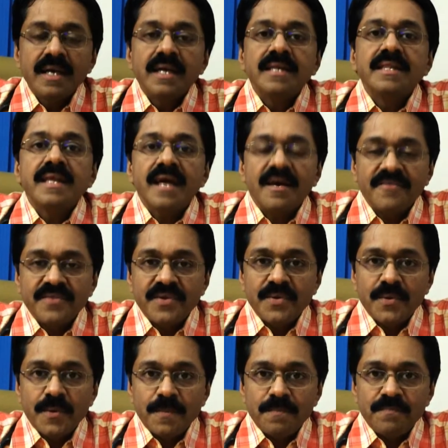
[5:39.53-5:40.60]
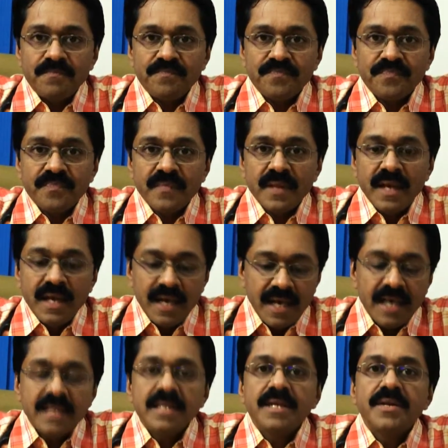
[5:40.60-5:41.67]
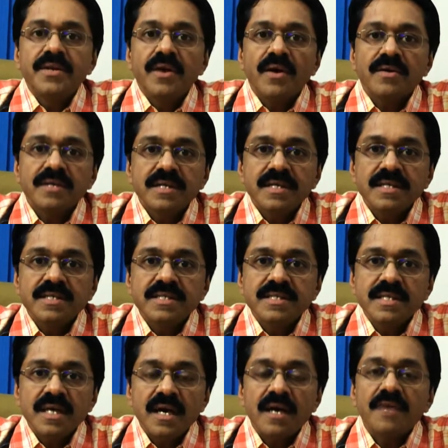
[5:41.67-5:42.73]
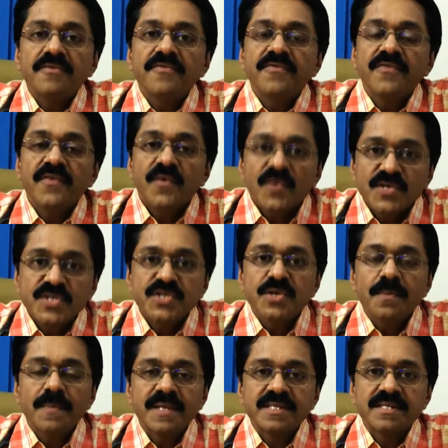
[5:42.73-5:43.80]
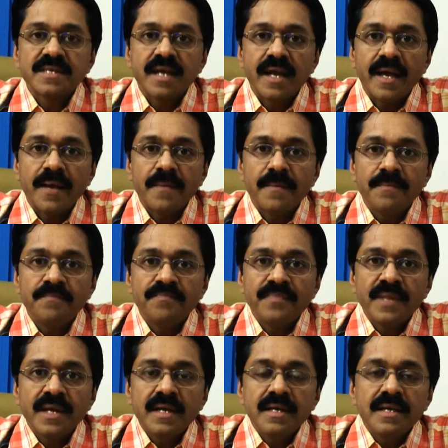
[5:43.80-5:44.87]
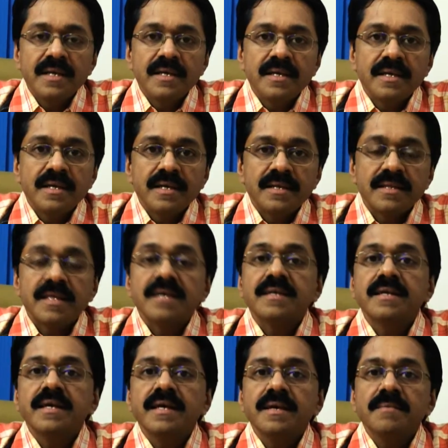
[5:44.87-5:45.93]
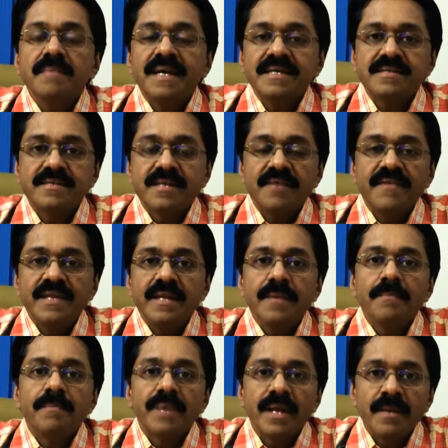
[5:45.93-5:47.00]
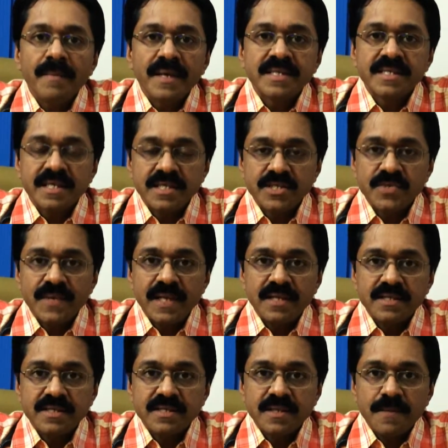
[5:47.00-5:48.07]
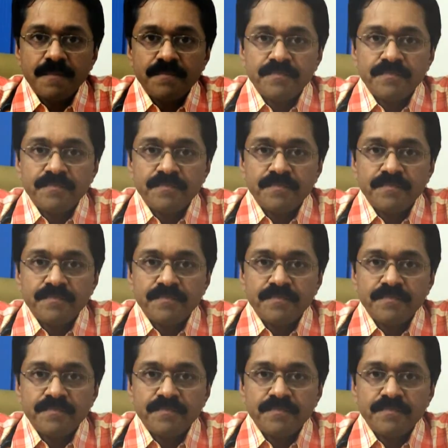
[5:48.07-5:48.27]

in the afternoon, and the doctors are forced to prescribe 30/70 premix insulins.